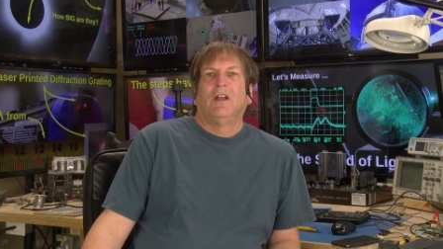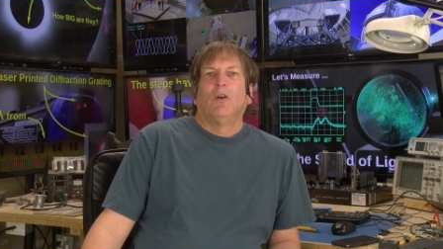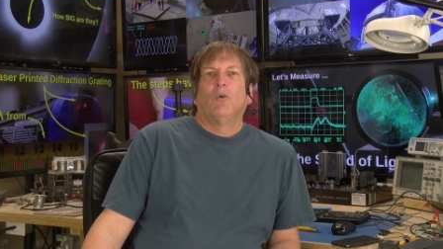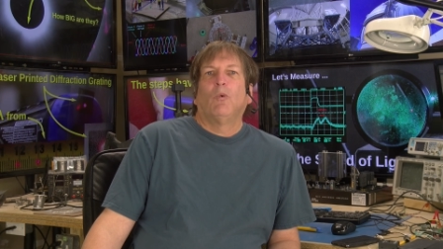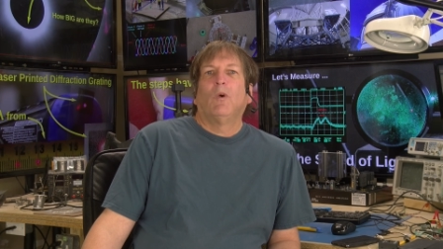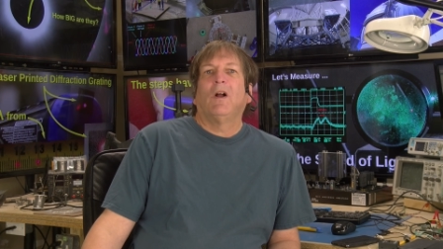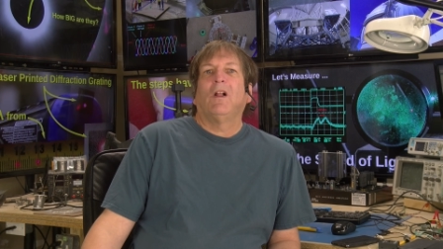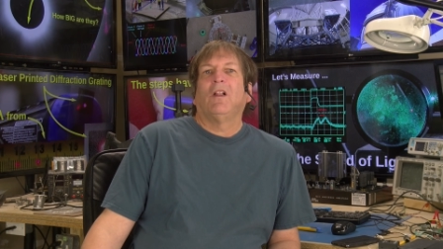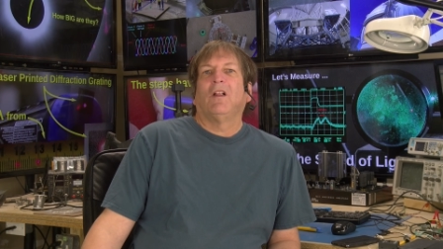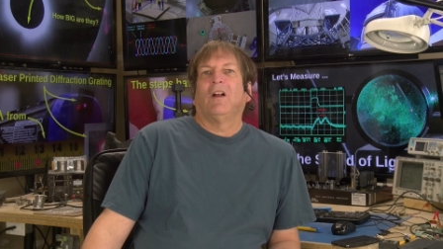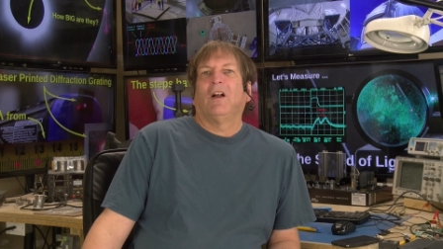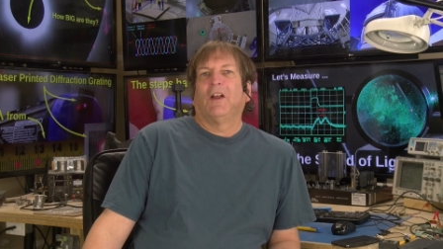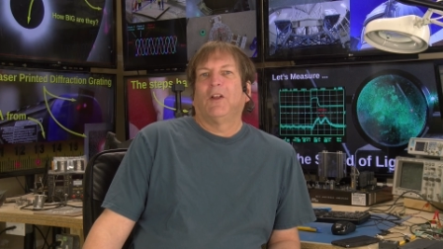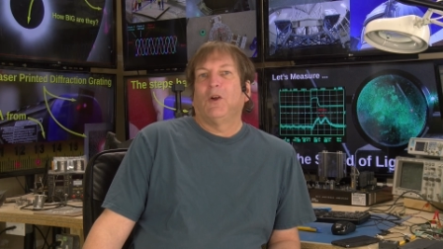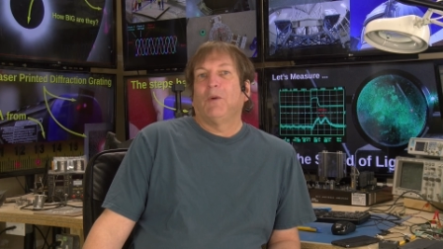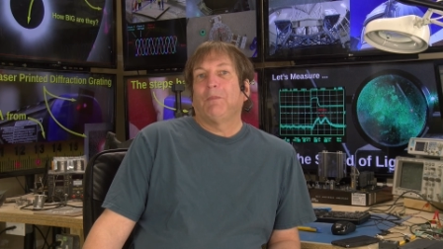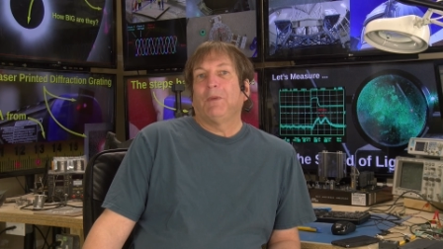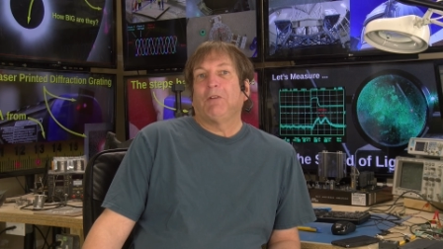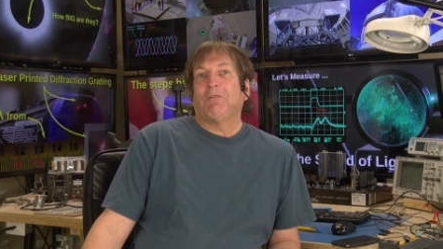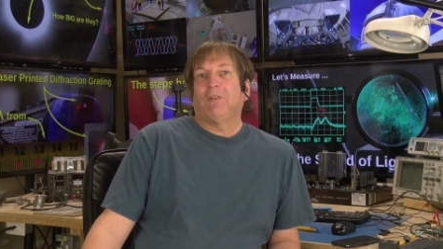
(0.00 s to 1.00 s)
Well, I
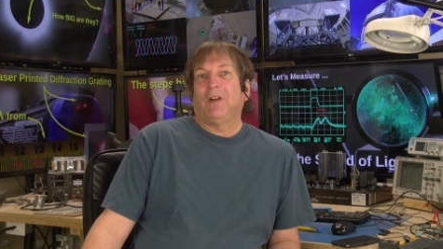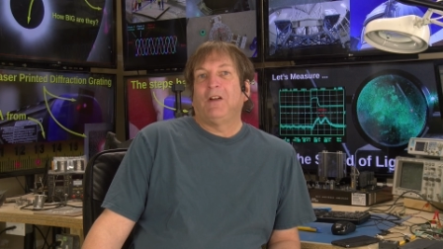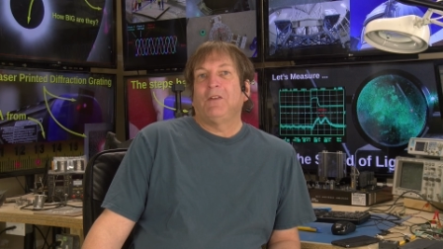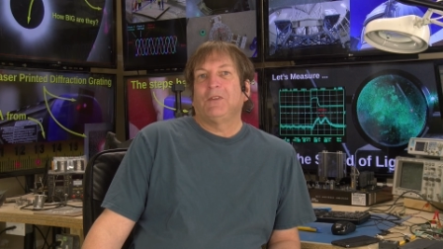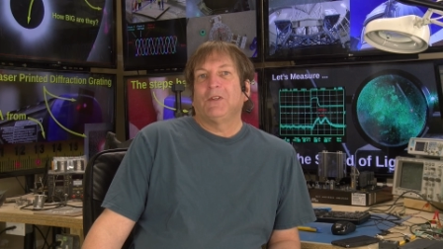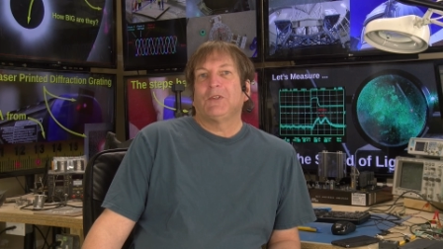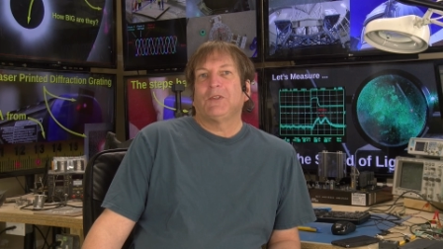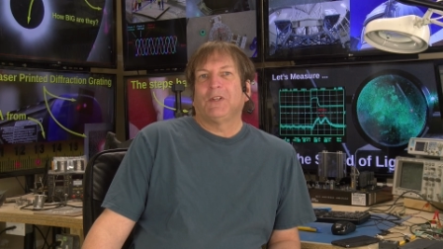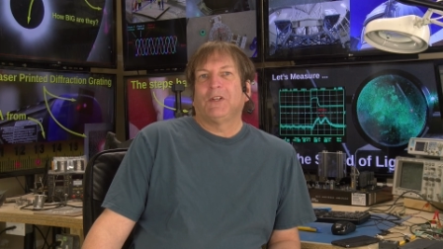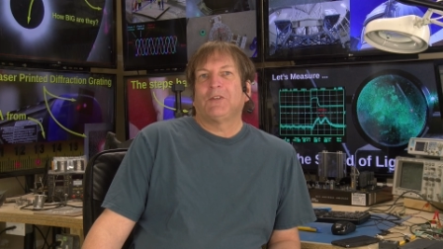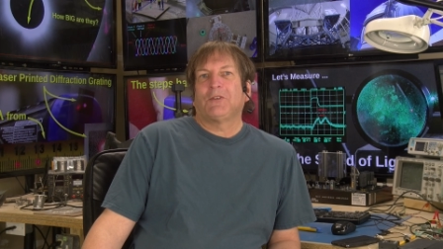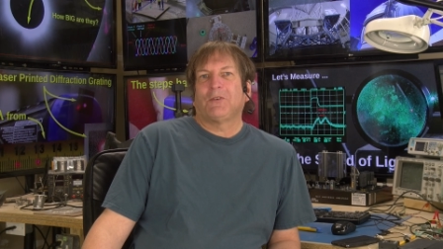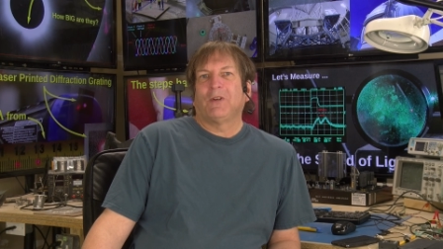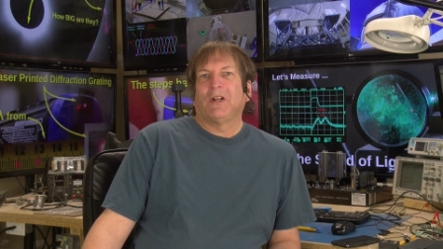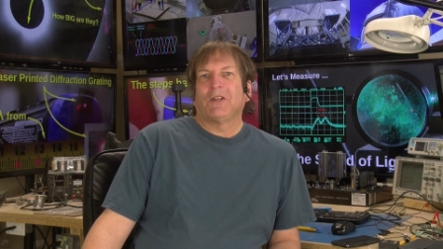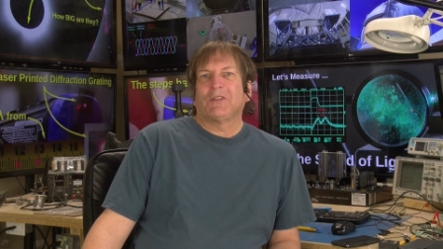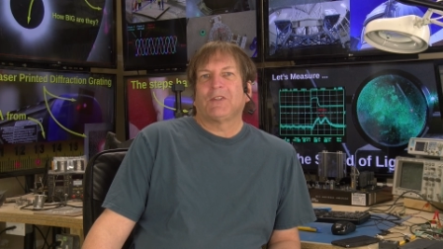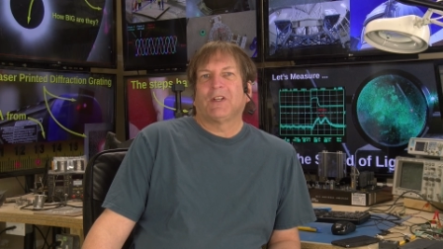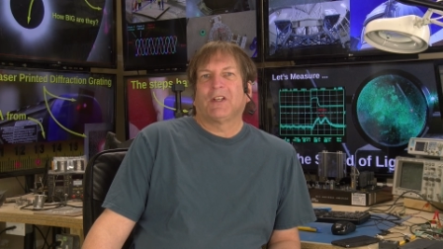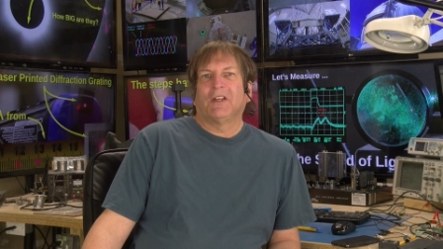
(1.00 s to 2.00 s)
hope you found this
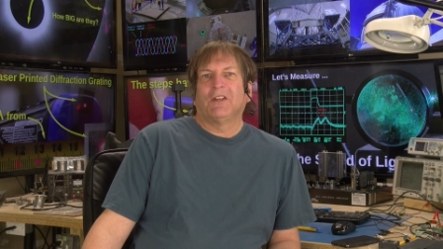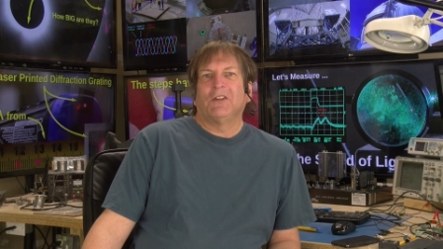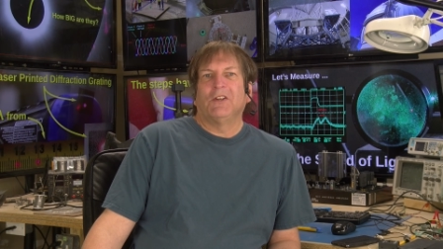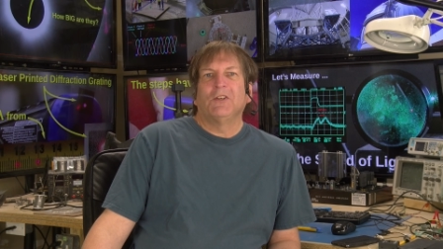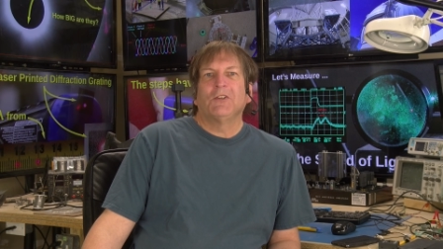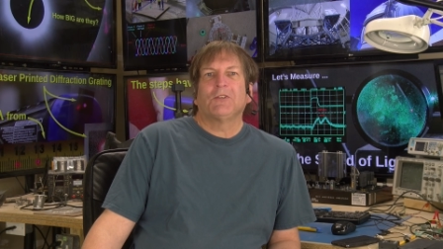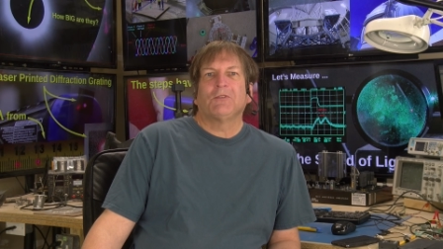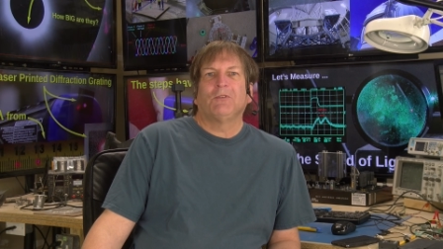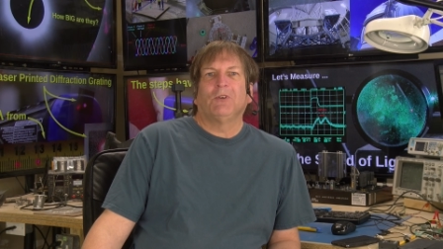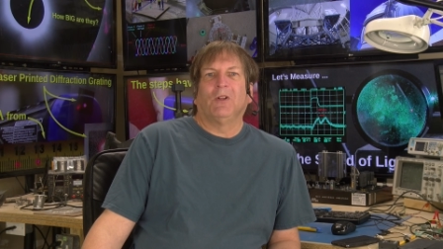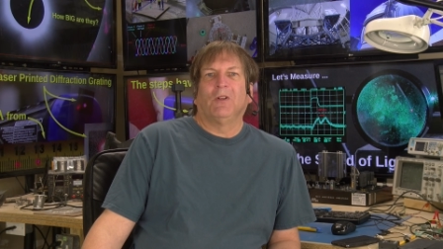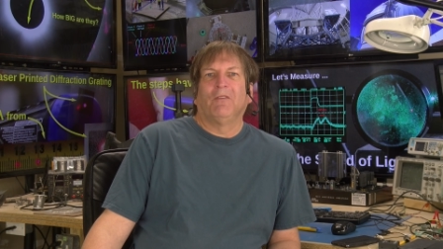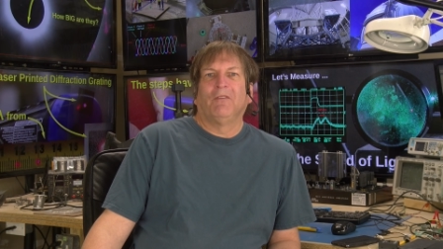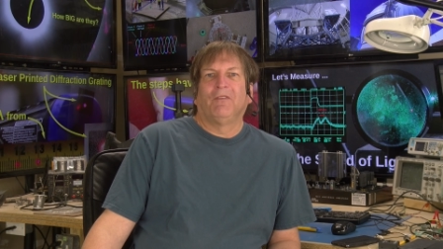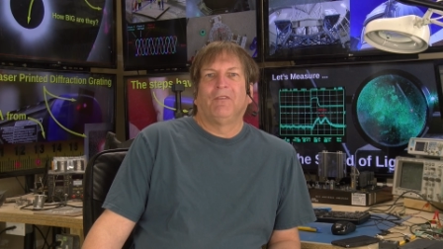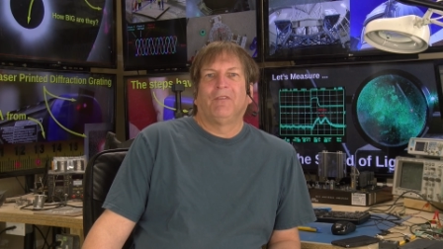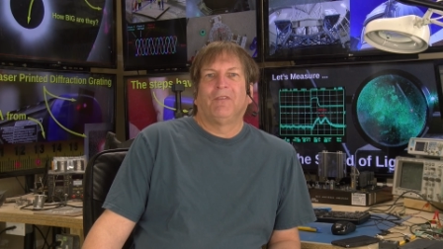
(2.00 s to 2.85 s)
interesting and useful.